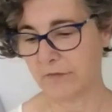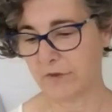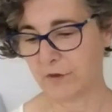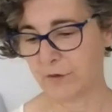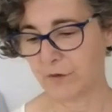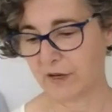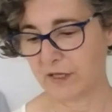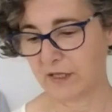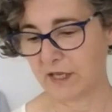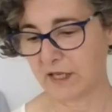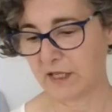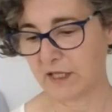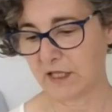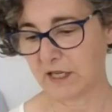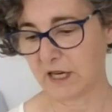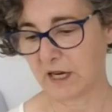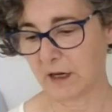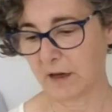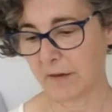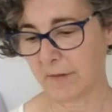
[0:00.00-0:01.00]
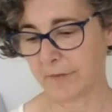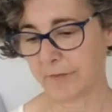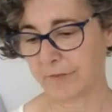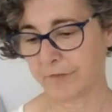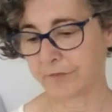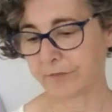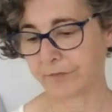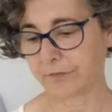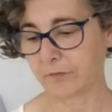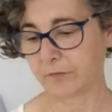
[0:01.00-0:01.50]
It's fantastic.
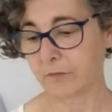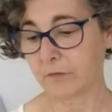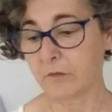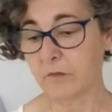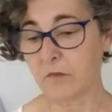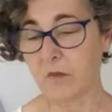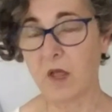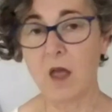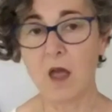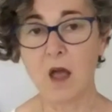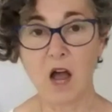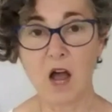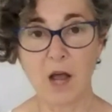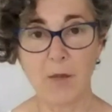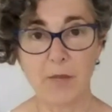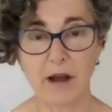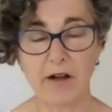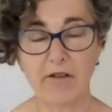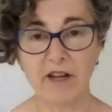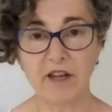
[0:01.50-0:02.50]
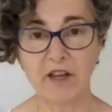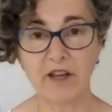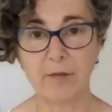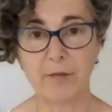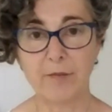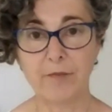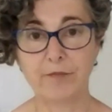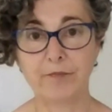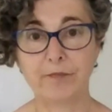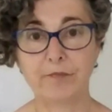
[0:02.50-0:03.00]

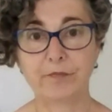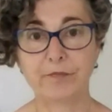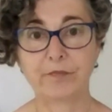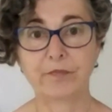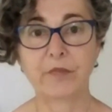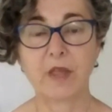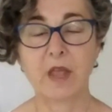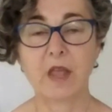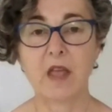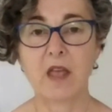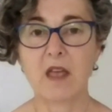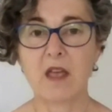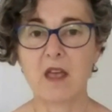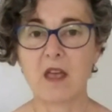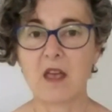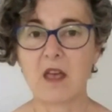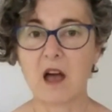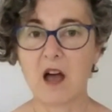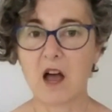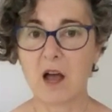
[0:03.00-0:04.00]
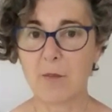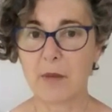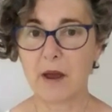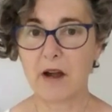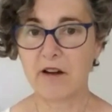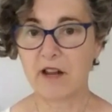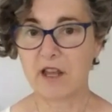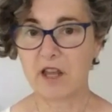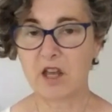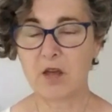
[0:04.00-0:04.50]
Hypericum.
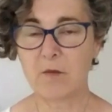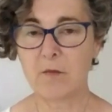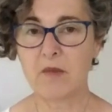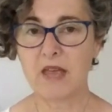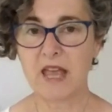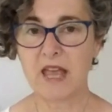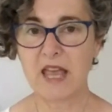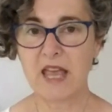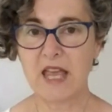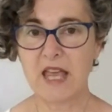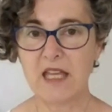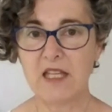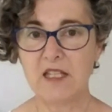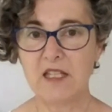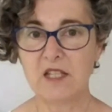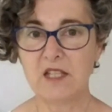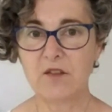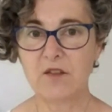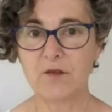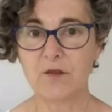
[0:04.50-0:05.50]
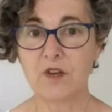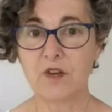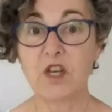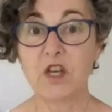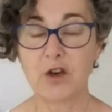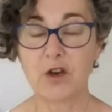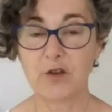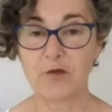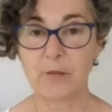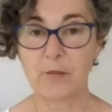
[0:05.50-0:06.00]
Hypericum is
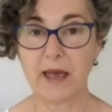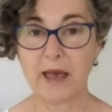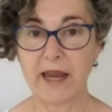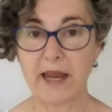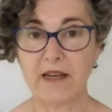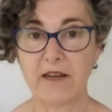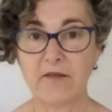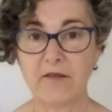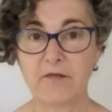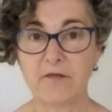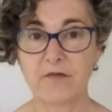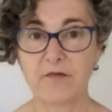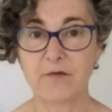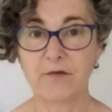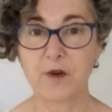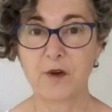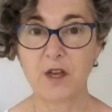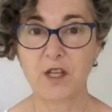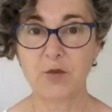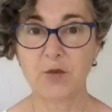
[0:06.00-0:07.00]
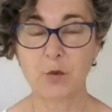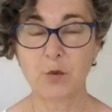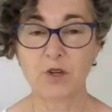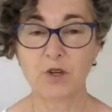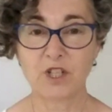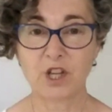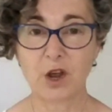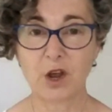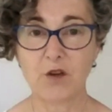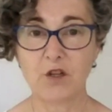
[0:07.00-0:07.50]
nerve pain. First
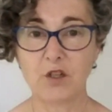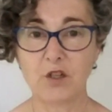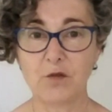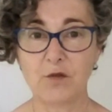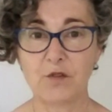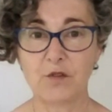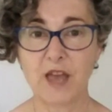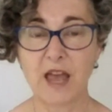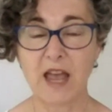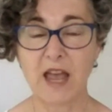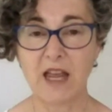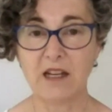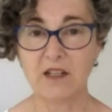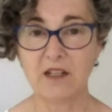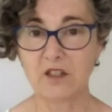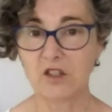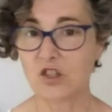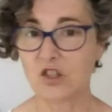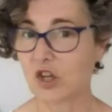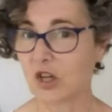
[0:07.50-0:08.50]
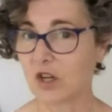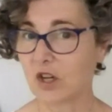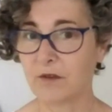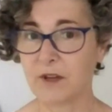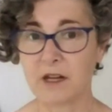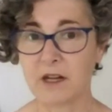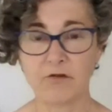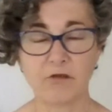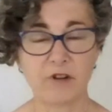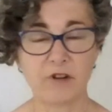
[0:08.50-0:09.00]
one to go to for that, chuck your
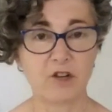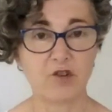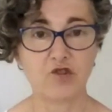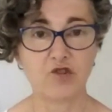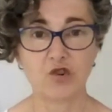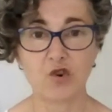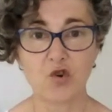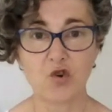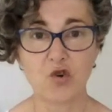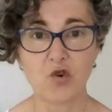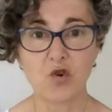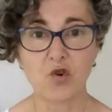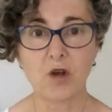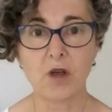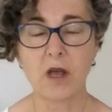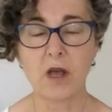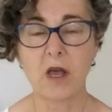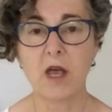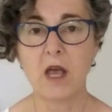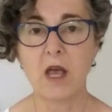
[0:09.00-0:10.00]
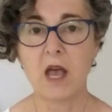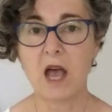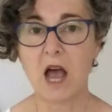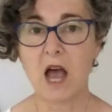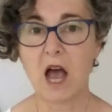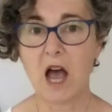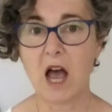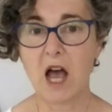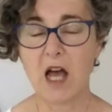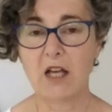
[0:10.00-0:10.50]
finger in a drawer,
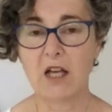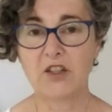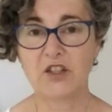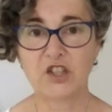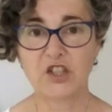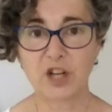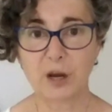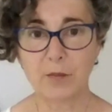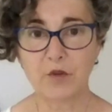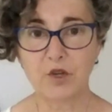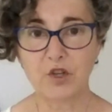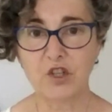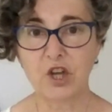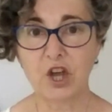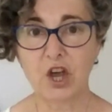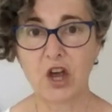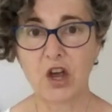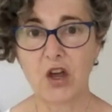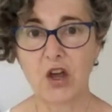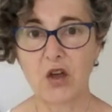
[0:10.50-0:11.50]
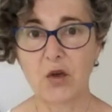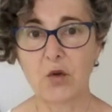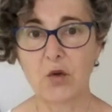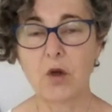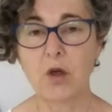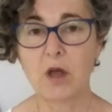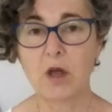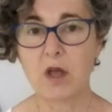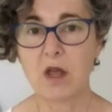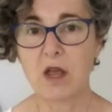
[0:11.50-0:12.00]
stub your toe,
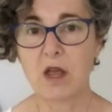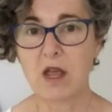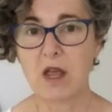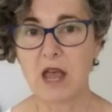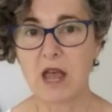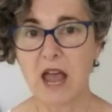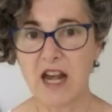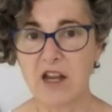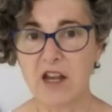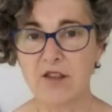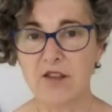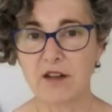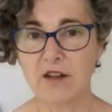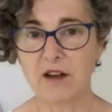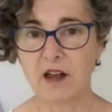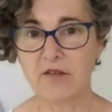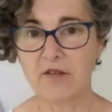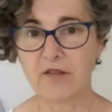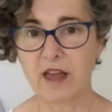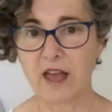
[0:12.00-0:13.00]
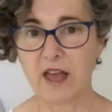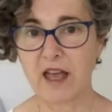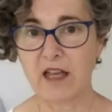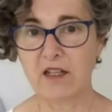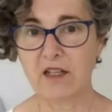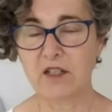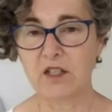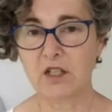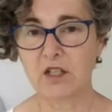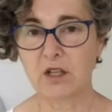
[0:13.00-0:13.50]
anything like
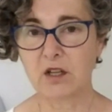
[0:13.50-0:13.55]
that.